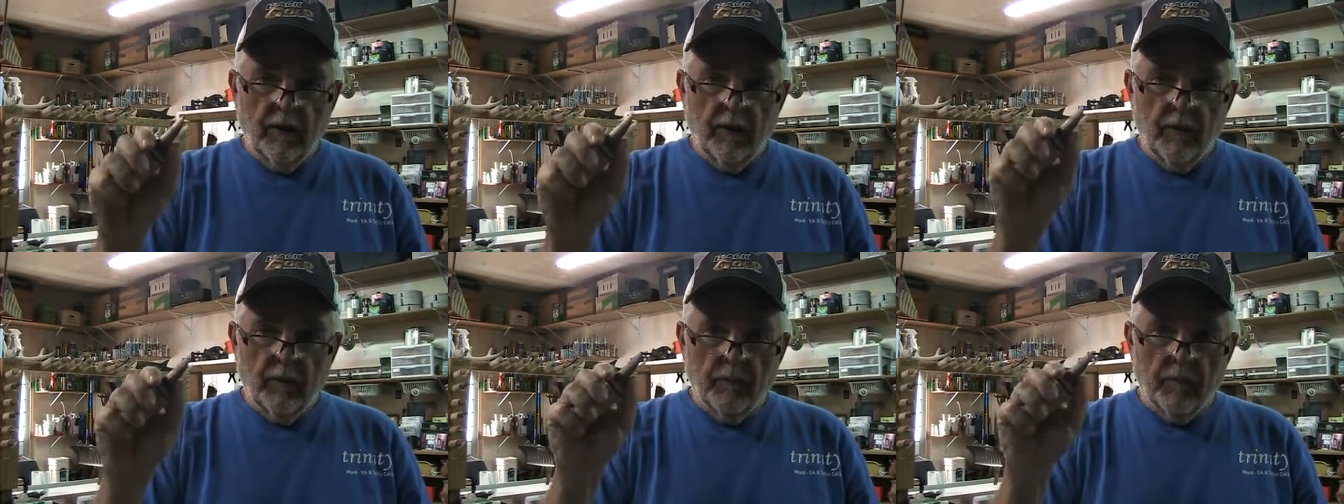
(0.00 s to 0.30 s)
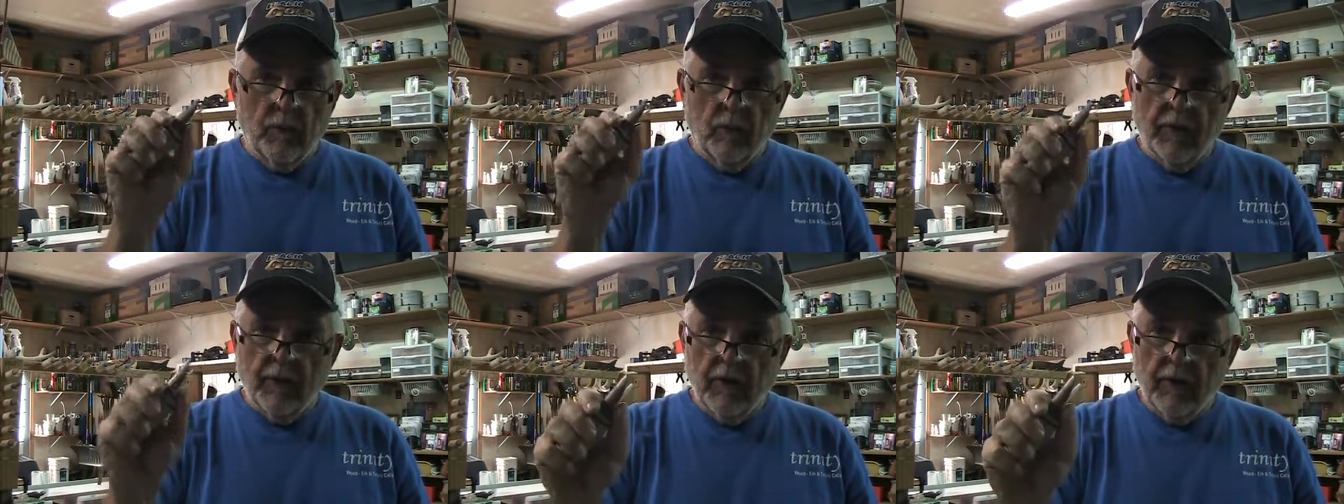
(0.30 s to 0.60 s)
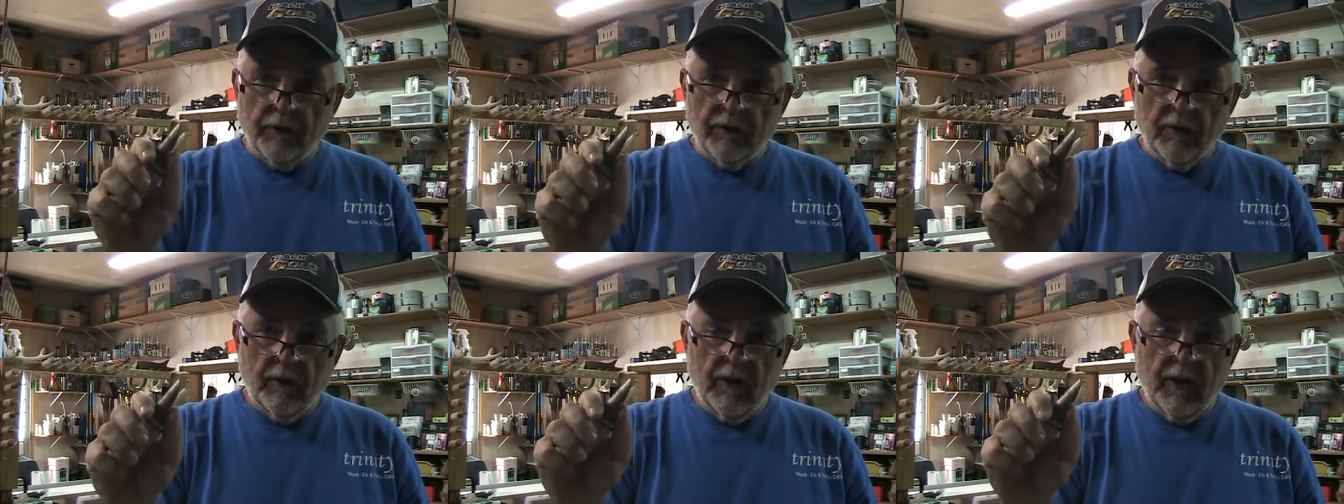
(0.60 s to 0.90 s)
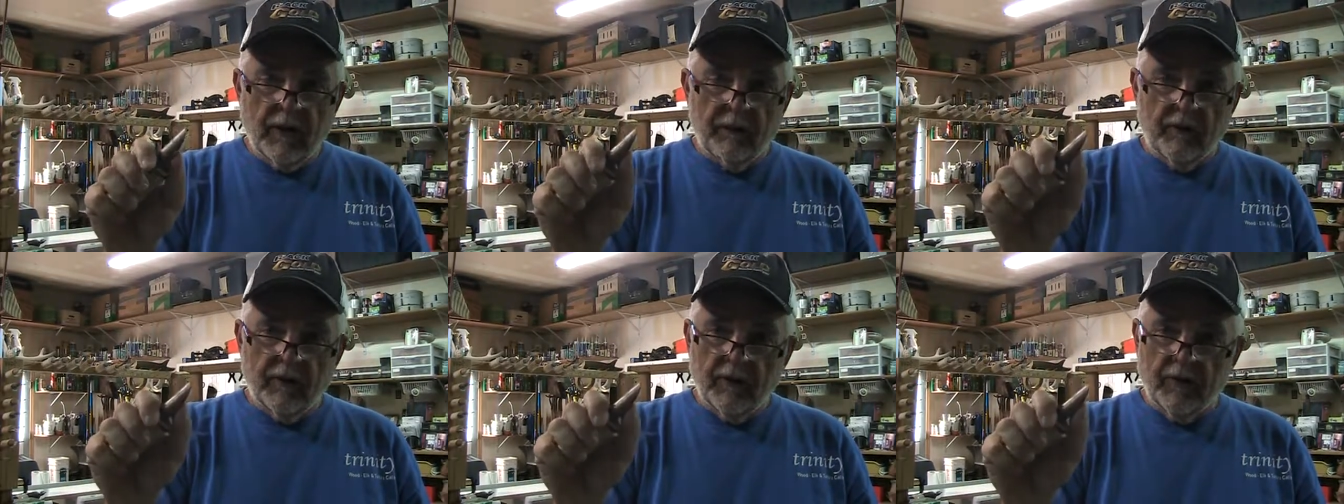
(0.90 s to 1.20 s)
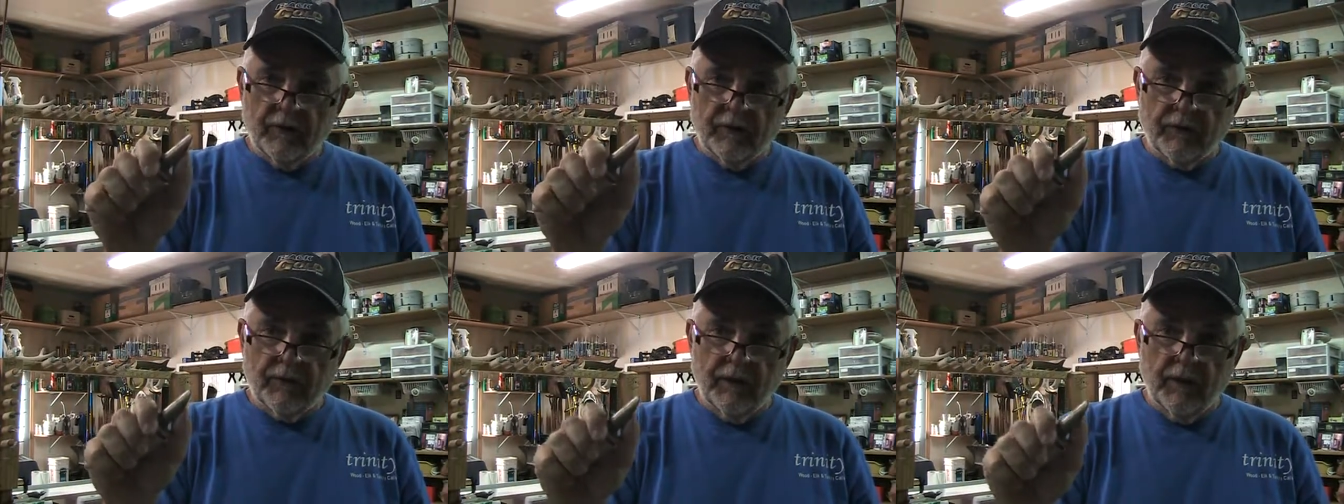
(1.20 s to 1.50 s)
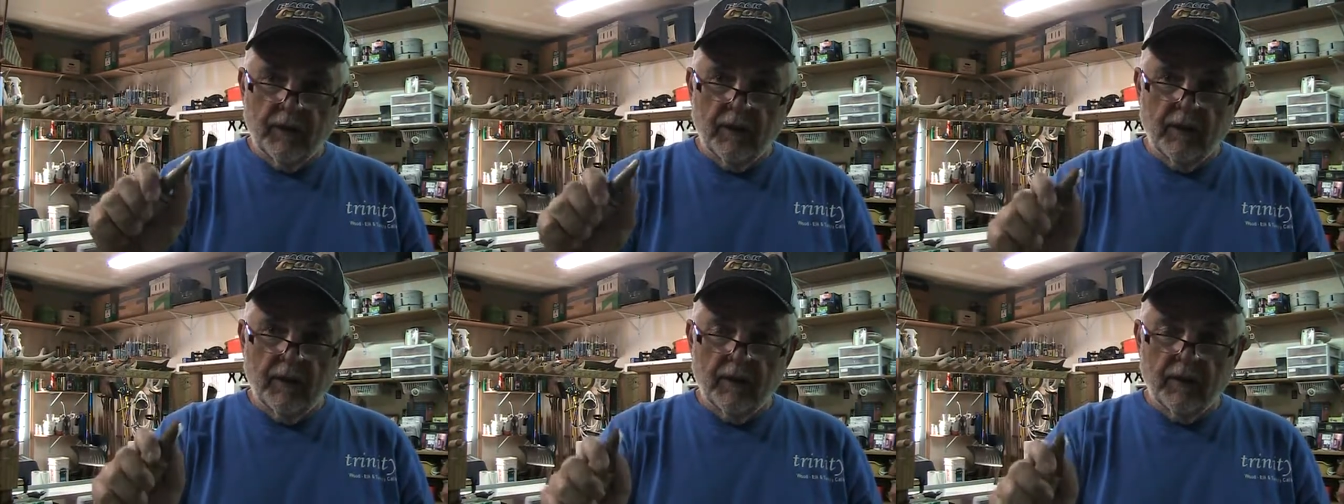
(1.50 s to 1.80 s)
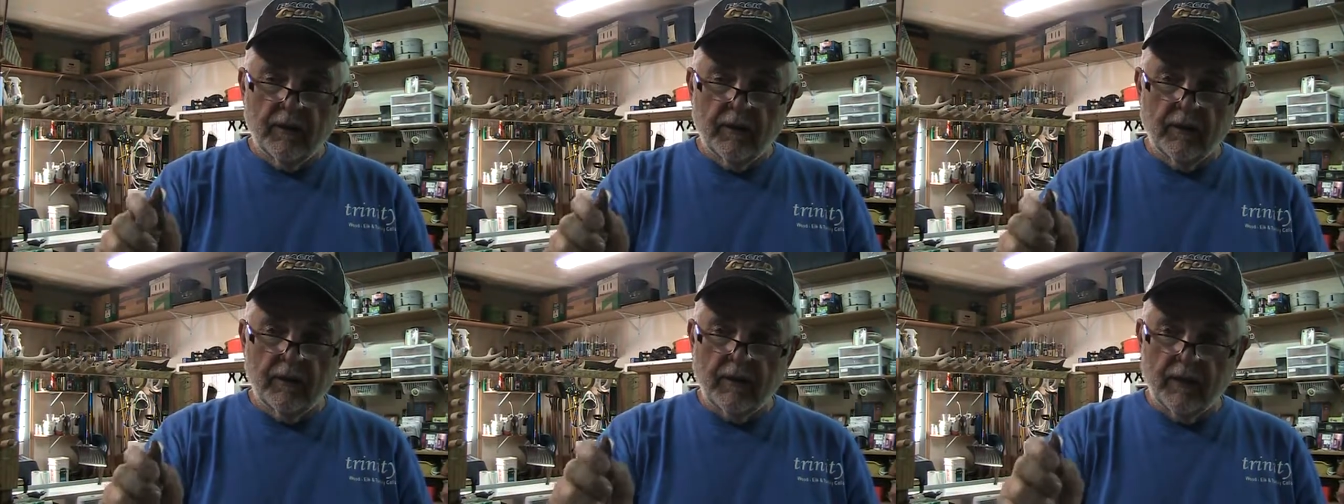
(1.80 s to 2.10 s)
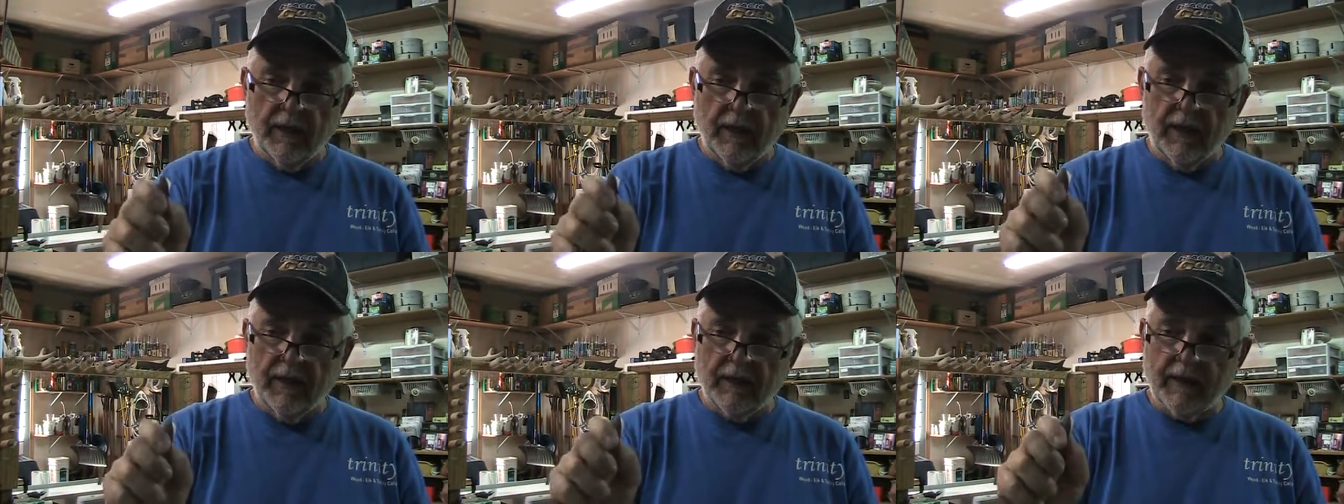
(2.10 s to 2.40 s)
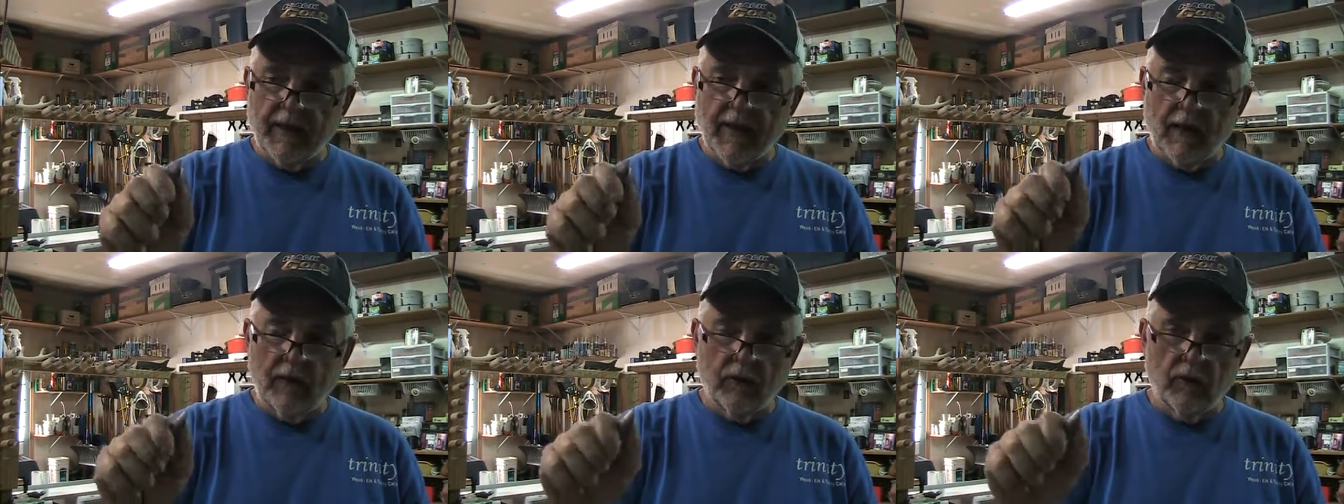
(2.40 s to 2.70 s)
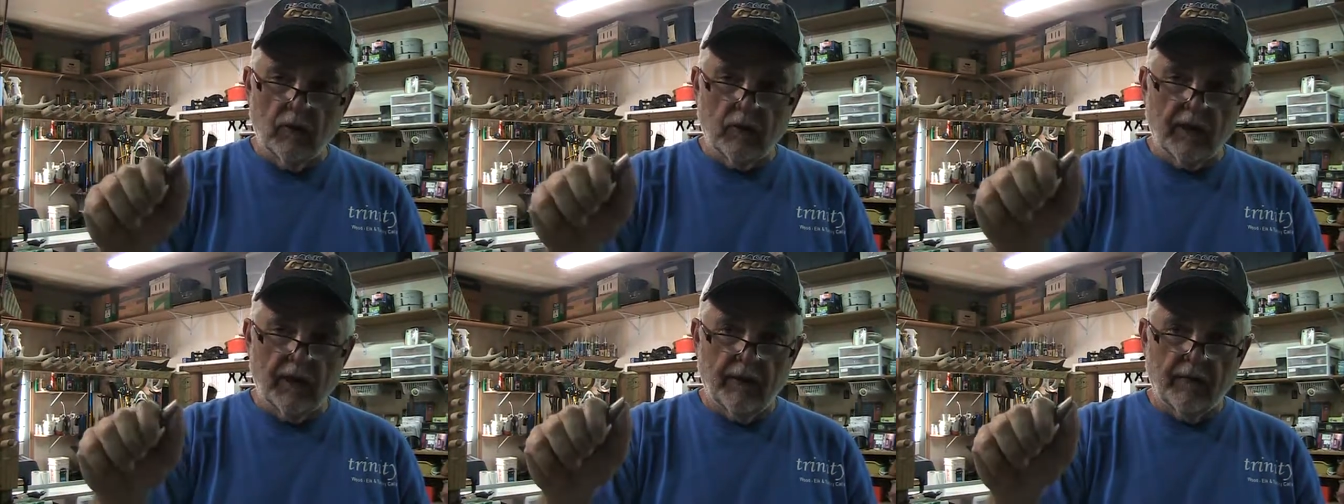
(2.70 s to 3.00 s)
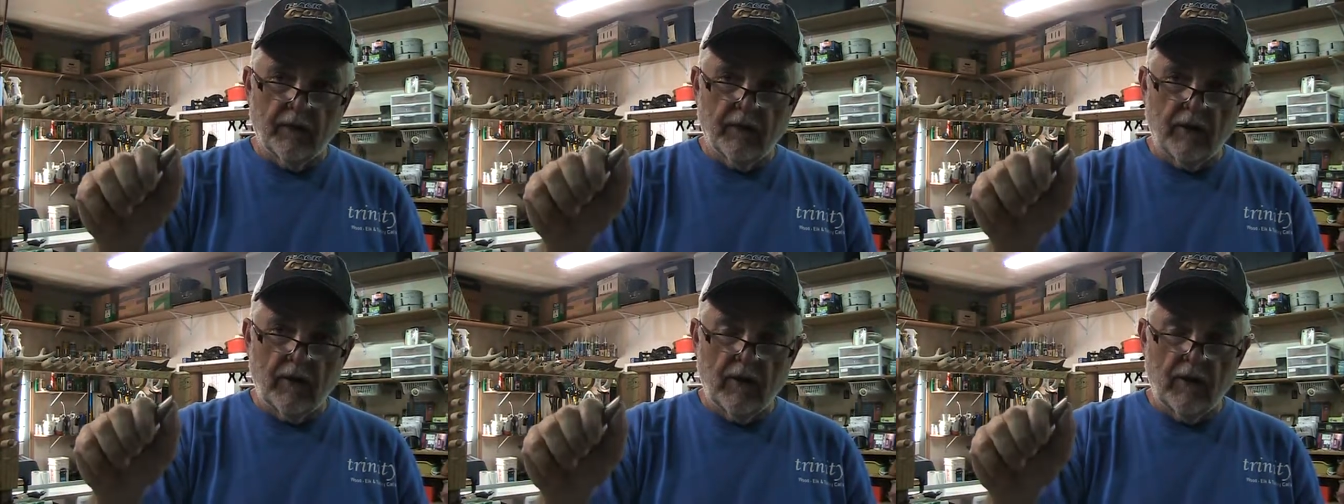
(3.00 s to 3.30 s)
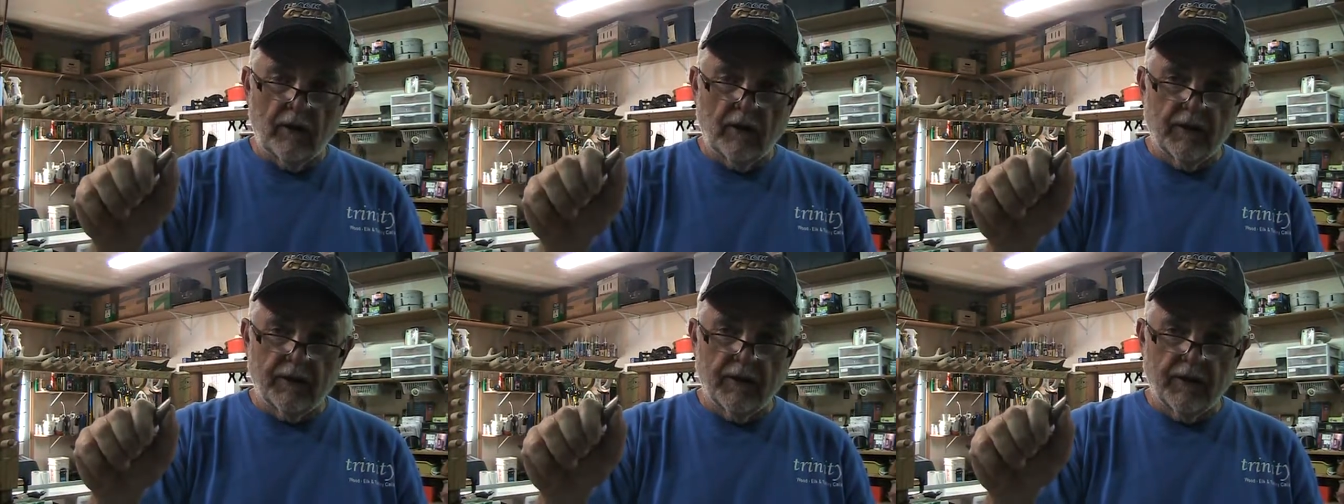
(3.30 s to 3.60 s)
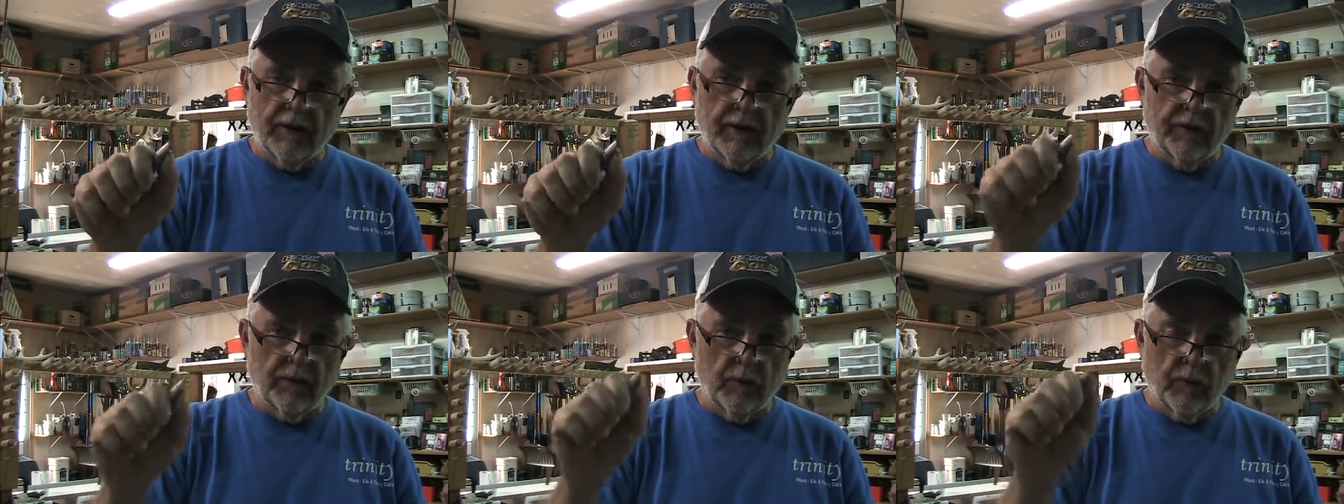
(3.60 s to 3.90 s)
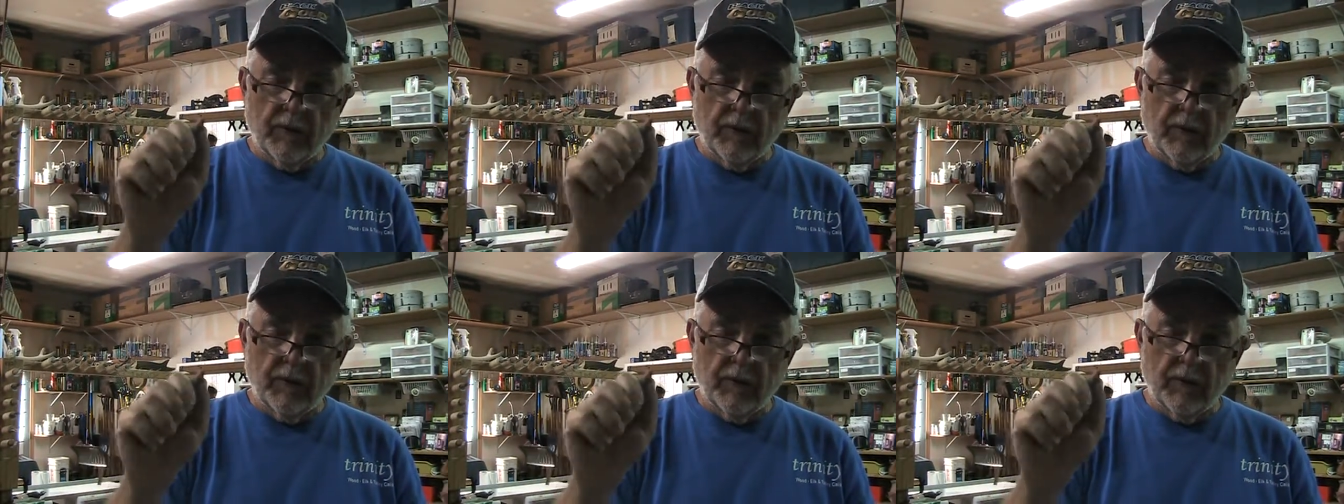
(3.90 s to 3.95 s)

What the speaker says: But we also have it as the cow locator call on the end,